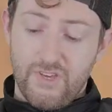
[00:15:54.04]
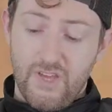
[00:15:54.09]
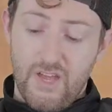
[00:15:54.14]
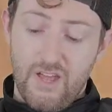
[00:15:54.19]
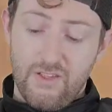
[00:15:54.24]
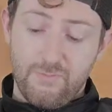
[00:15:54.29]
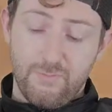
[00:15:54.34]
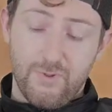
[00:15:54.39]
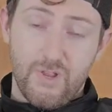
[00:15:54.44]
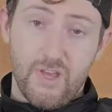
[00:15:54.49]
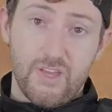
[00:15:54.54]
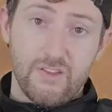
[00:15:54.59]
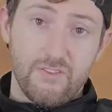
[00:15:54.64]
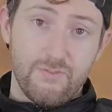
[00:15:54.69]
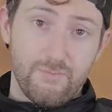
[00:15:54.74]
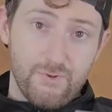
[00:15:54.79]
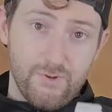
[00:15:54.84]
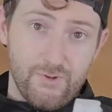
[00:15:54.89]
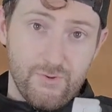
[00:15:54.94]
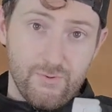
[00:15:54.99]
Cosplay. It's
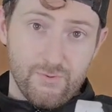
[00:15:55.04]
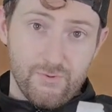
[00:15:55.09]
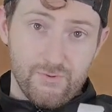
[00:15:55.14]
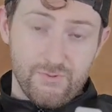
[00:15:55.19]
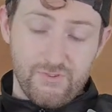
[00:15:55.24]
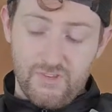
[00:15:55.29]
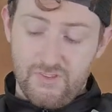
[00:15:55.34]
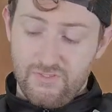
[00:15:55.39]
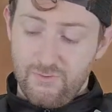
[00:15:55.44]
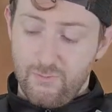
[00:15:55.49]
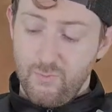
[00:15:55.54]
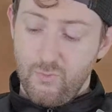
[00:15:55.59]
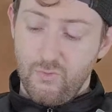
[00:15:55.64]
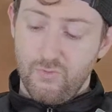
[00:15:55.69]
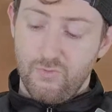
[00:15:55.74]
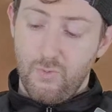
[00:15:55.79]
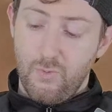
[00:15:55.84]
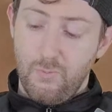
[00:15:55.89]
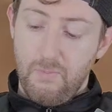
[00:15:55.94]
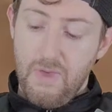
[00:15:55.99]
pretty cool. It's got
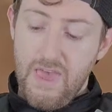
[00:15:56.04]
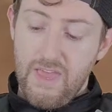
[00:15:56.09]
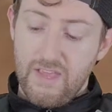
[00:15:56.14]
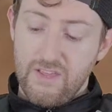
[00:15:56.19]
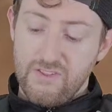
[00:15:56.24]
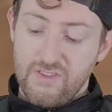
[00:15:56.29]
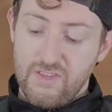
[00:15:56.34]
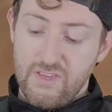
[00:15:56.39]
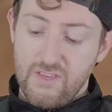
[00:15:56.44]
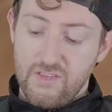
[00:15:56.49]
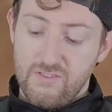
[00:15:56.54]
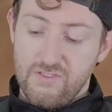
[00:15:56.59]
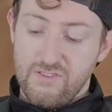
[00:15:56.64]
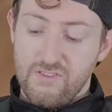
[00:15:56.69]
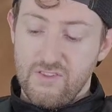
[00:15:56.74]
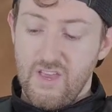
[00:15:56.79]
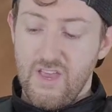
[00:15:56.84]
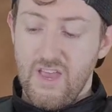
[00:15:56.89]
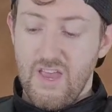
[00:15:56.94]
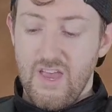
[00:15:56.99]
the
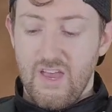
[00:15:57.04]
magazines.